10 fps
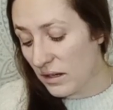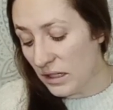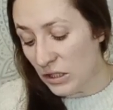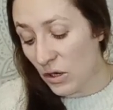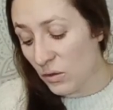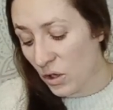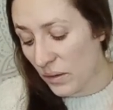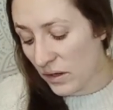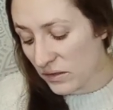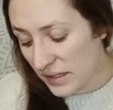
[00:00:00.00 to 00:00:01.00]
you know,
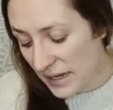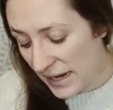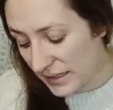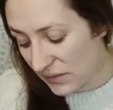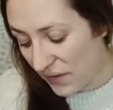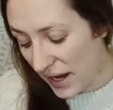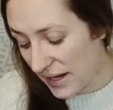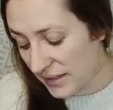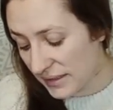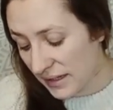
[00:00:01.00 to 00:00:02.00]
going on to the next
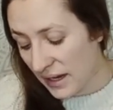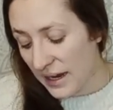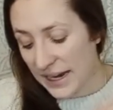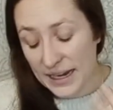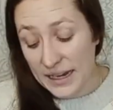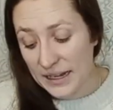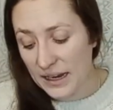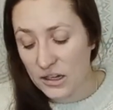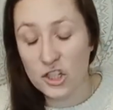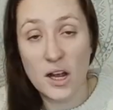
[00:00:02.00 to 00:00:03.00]
phase, healing
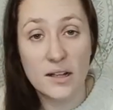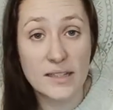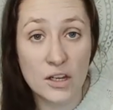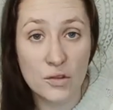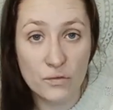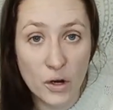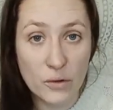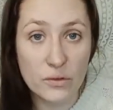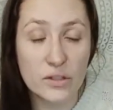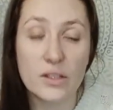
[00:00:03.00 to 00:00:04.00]
the inner child and
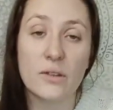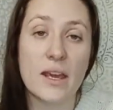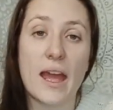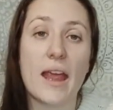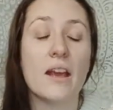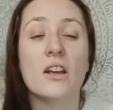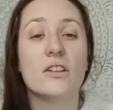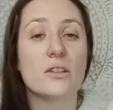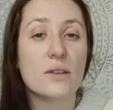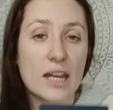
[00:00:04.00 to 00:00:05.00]
growth, okay?
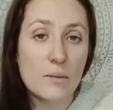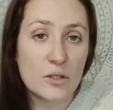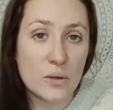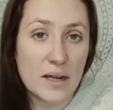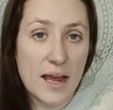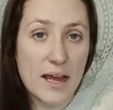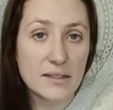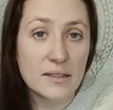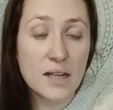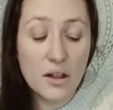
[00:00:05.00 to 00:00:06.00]
So keep doing
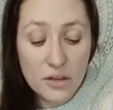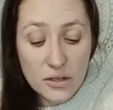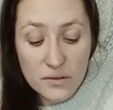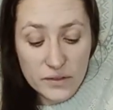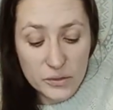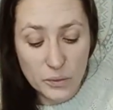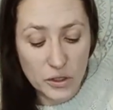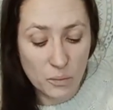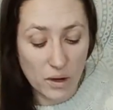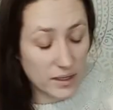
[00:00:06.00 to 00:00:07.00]
that and tell the universe
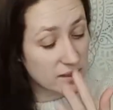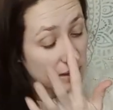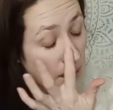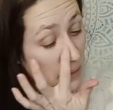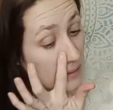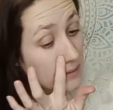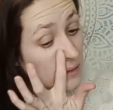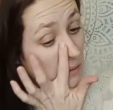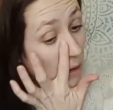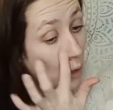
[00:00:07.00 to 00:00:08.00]
what you want. And
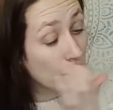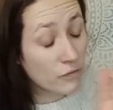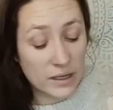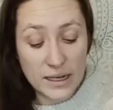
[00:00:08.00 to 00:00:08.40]
I